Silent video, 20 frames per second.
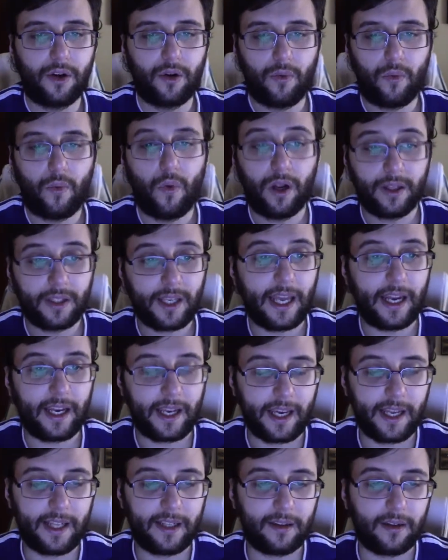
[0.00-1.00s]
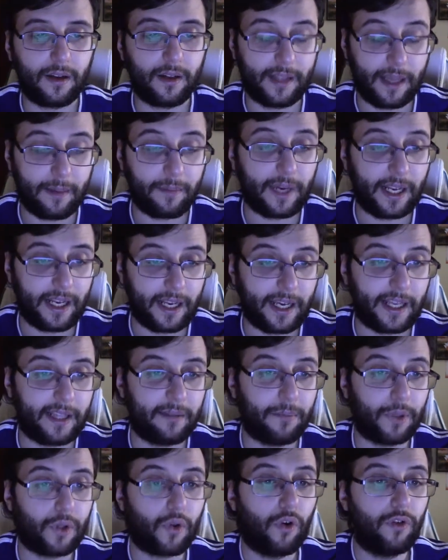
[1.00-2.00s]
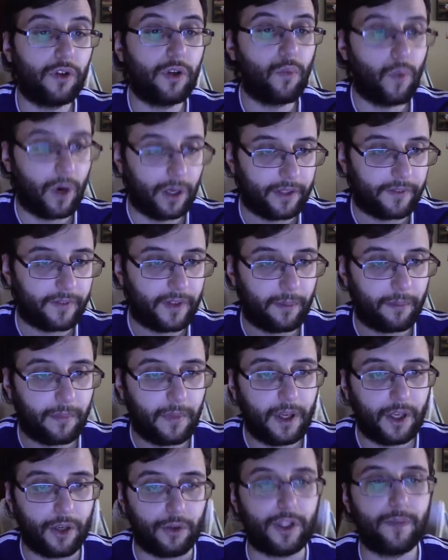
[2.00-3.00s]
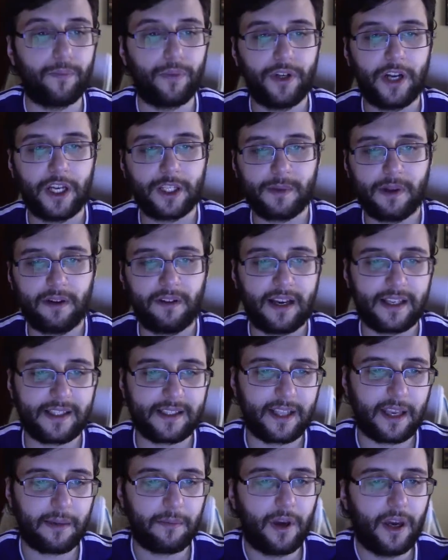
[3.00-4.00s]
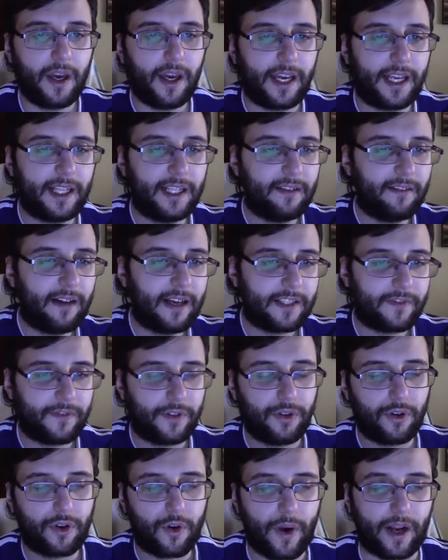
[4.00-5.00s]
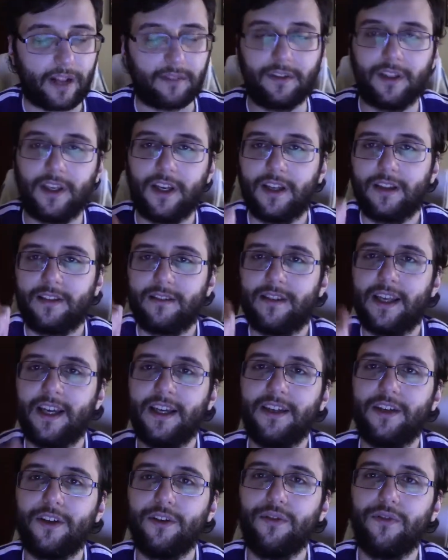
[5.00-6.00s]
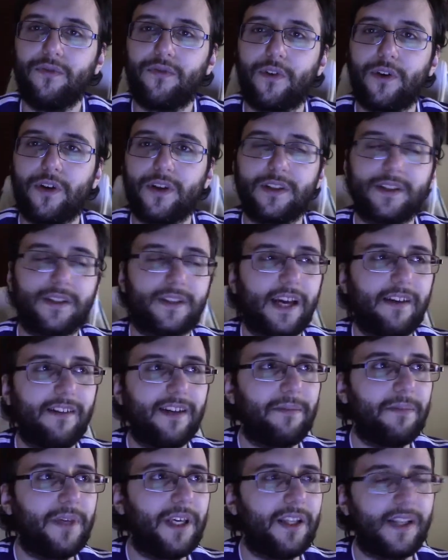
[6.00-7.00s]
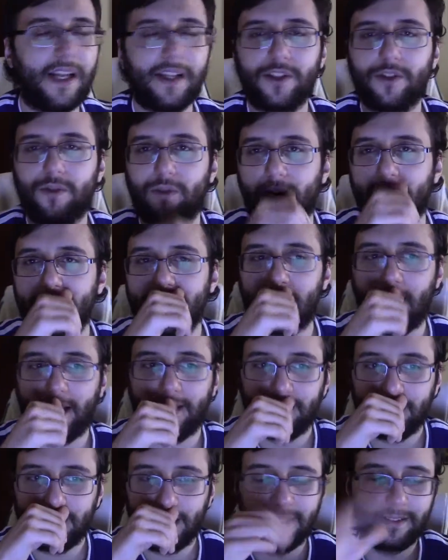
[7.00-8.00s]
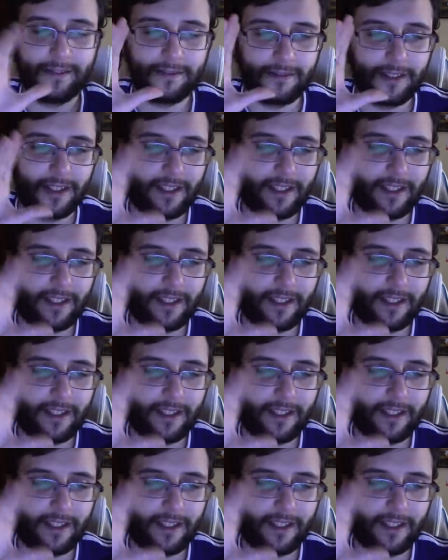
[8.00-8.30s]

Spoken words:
them getting in, but only one of them. You did pronounce my last name in the last video correctly. Thank you for telling me. That's great. Again,